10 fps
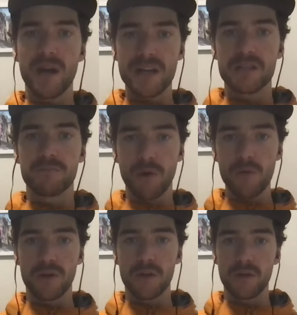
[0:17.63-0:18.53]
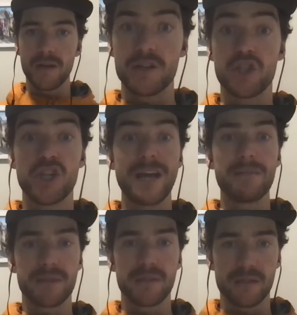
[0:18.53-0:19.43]
a money is broken, it
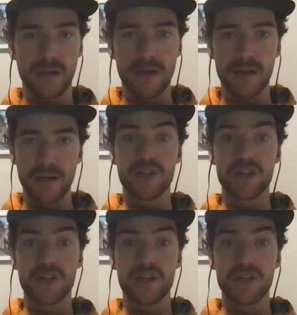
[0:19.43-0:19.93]
shapes society,